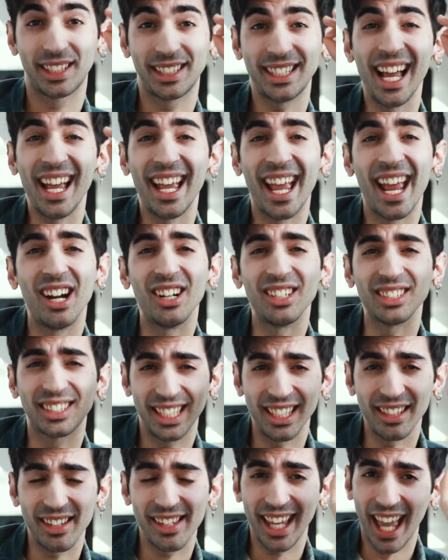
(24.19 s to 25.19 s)
stay here
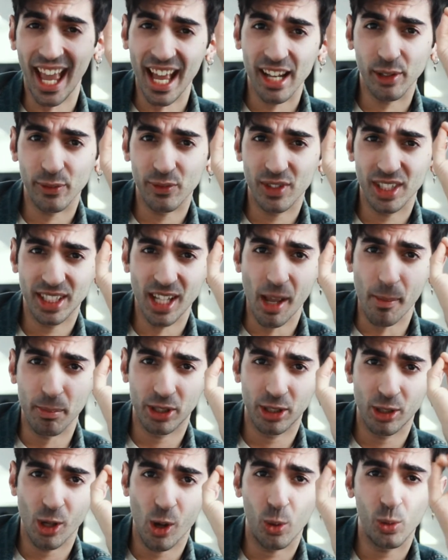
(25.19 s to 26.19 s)
till the end of this
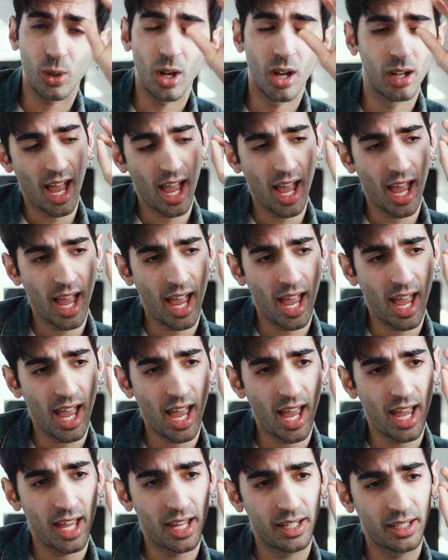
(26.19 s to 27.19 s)
episode.
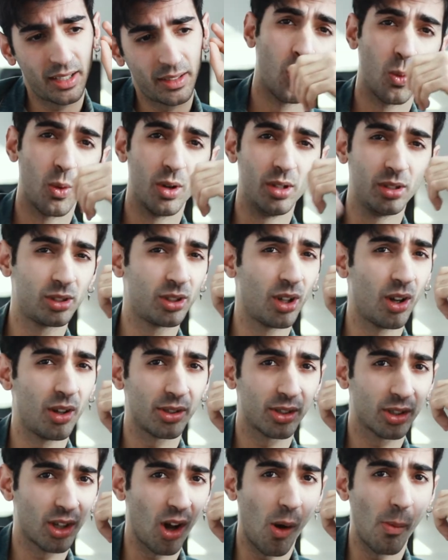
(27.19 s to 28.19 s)
And winter
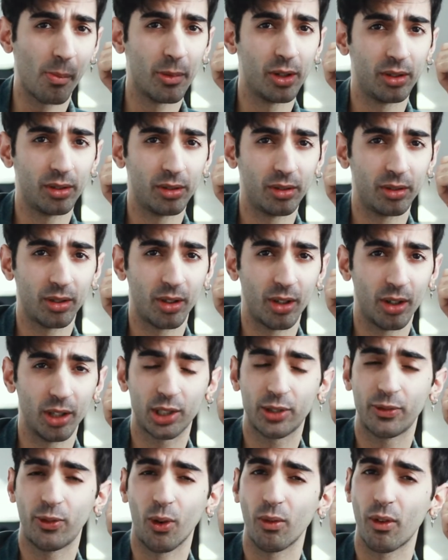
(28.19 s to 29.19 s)
is coming,
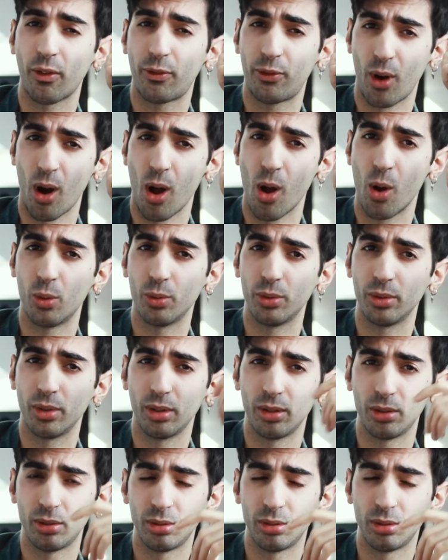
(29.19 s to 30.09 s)
it's for the throne.